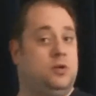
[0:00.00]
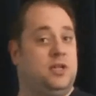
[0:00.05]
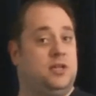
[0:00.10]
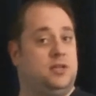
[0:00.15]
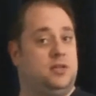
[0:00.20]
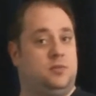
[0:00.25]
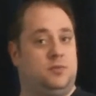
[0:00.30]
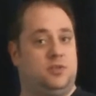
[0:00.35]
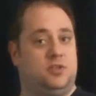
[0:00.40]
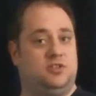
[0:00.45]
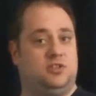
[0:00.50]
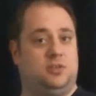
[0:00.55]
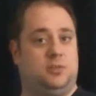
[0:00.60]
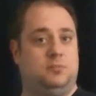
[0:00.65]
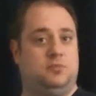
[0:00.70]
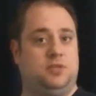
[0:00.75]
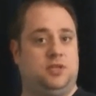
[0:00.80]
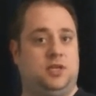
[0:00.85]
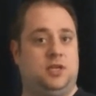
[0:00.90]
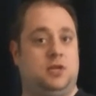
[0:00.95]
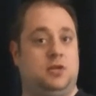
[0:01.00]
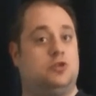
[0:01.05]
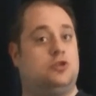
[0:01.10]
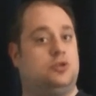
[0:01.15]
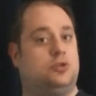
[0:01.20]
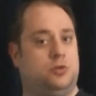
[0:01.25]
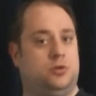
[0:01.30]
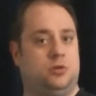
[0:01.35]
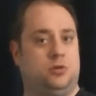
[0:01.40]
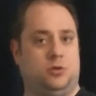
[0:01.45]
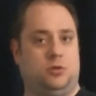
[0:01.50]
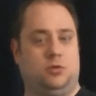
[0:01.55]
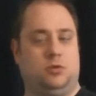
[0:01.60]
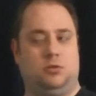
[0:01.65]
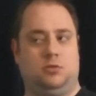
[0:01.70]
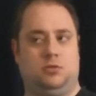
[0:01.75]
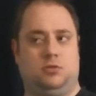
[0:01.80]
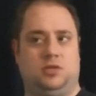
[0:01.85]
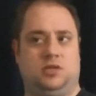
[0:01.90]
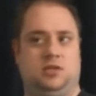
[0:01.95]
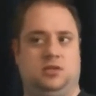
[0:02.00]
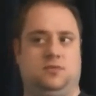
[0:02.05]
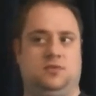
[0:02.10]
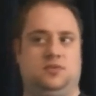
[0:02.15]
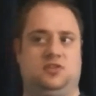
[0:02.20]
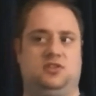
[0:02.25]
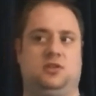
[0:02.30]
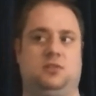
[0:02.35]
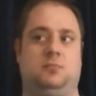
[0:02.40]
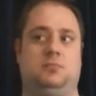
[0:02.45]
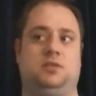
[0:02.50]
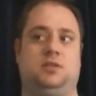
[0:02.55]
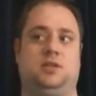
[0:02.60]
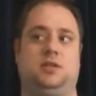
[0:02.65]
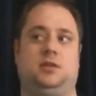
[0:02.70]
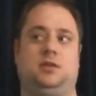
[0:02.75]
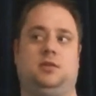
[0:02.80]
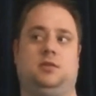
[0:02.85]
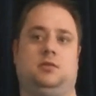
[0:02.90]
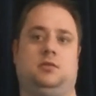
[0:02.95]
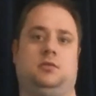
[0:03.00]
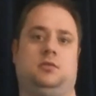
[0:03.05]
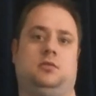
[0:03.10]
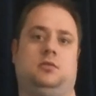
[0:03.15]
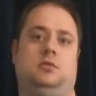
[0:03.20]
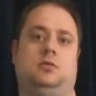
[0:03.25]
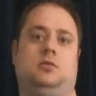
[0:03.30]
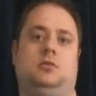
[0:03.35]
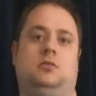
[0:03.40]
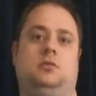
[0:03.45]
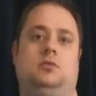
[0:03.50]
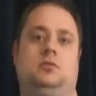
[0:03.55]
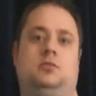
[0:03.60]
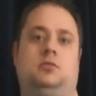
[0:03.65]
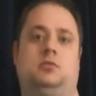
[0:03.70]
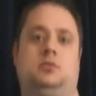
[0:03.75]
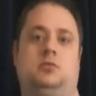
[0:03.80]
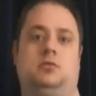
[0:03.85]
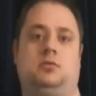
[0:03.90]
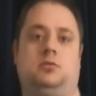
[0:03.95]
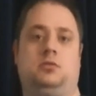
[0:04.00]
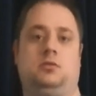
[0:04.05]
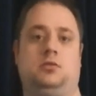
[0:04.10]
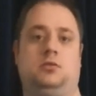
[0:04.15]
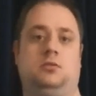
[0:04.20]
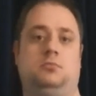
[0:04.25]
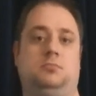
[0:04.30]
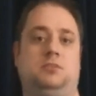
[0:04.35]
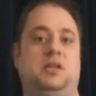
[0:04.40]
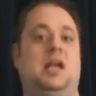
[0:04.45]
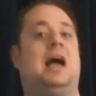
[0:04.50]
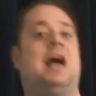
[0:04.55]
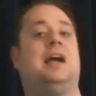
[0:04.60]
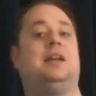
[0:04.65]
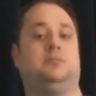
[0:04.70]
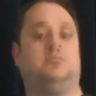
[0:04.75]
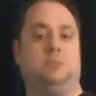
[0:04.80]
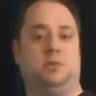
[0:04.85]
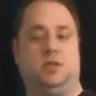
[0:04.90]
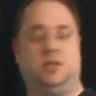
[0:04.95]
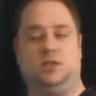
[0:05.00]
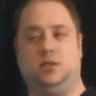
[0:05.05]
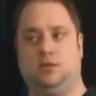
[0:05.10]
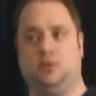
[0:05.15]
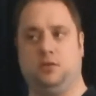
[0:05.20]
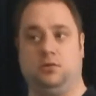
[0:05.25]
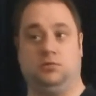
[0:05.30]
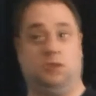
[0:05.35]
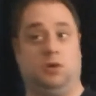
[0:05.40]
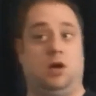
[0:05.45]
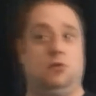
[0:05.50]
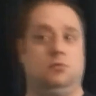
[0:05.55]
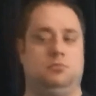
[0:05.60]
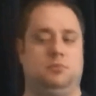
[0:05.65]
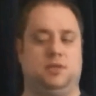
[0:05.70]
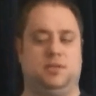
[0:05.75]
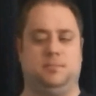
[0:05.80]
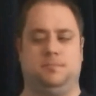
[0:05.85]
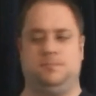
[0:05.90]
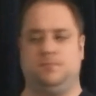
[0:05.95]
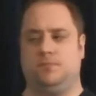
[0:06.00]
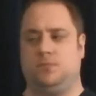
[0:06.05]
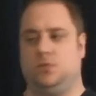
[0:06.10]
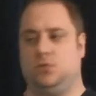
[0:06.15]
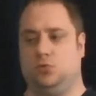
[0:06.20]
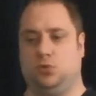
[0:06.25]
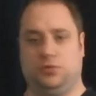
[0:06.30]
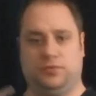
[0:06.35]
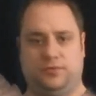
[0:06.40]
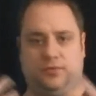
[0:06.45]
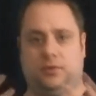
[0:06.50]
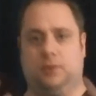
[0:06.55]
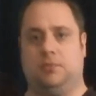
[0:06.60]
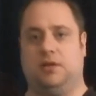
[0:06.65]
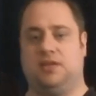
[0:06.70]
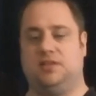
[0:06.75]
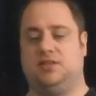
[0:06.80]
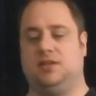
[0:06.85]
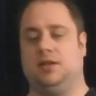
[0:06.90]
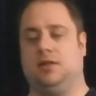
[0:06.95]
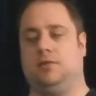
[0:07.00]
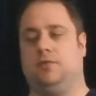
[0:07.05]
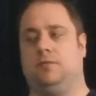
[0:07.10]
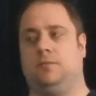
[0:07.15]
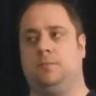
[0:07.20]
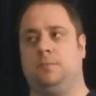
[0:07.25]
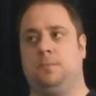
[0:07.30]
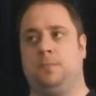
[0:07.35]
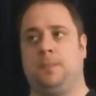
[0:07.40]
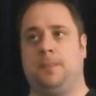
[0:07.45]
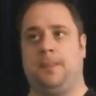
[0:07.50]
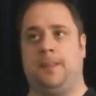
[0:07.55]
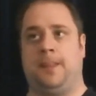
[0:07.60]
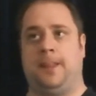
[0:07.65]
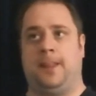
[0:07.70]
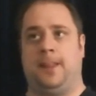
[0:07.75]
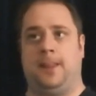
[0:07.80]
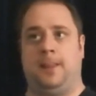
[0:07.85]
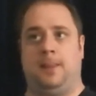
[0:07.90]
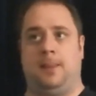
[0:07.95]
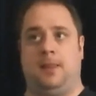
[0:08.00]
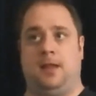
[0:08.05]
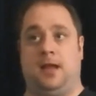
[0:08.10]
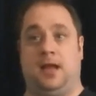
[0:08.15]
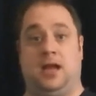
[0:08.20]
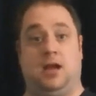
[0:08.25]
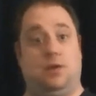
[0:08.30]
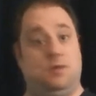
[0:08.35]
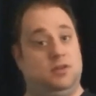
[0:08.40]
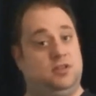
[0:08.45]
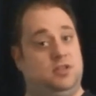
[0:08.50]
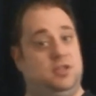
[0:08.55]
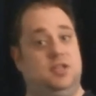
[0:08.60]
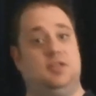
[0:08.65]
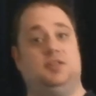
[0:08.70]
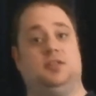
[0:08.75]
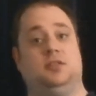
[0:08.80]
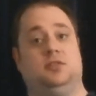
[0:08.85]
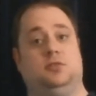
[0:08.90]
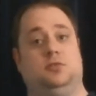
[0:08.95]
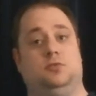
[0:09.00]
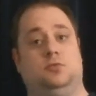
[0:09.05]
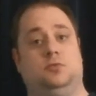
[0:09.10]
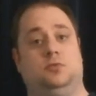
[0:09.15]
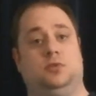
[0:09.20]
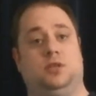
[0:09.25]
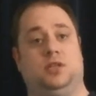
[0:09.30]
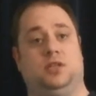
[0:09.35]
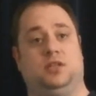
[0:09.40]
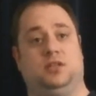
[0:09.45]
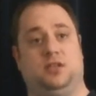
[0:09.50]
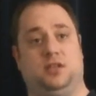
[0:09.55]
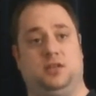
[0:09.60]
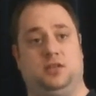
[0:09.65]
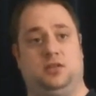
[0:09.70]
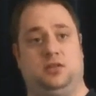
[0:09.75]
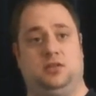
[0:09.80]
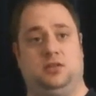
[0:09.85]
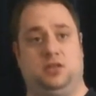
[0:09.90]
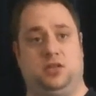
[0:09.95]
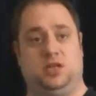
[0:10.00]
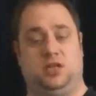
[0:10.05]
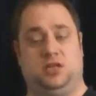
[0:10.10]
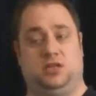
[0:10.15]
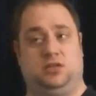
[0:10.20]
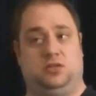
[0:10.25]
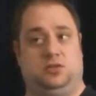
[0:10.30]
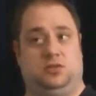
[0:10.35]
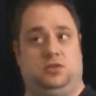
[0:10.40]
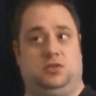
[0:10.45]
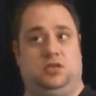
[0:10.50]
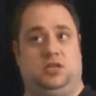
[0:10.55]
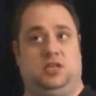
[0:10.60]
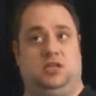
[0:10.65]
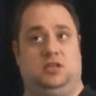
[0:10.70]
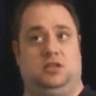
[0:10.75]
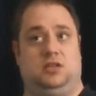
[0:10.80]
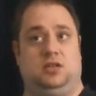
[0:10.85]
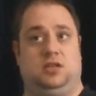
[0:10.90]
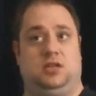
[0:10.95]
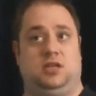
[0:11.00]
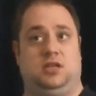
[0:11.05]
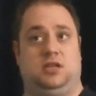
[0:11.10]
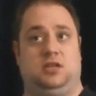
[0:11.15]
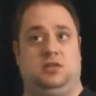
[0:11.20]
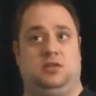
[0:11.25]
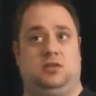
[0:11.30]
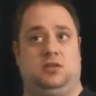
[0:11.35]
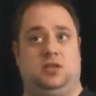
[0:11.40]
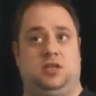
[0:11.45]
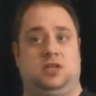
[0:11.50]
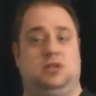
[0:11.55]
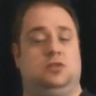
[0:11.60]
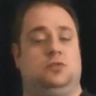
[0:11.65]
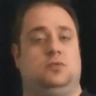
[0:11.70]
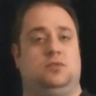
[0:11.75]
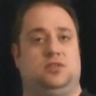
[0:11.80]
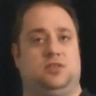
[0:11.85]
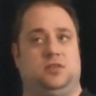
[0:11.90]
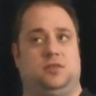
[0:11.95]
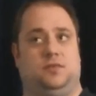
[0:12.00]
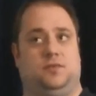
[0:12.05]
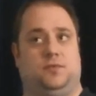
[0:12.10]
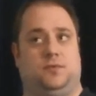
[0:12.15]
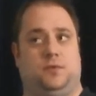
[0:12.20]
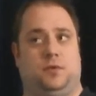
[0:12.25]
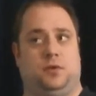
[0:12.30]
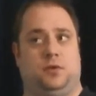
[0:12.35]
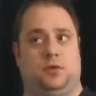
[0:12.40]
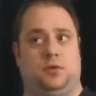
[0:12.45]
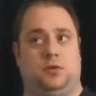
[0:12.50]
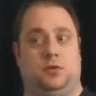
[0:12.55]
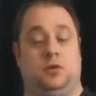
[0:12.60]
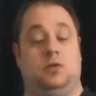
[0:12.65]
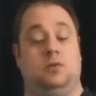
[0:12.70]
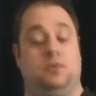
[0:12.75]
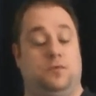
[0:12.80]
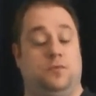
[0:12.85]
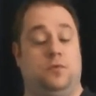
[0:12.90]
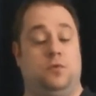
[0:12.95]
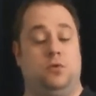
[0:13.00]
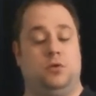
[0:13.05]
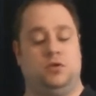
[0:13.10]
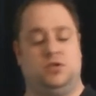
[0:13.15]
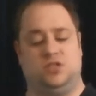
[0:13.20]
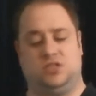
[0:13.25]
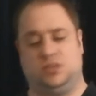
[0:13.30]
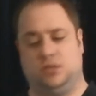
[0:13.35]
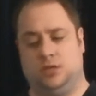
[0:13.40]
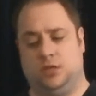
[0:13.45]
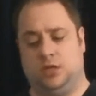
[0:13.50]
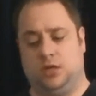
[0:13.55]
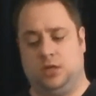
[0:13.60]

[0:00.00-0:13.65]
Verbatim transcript: that it was something external that it was something uh, uh, behind me, around me, not from myself and I was listening to that in, in, in, in intuitive uh, voice.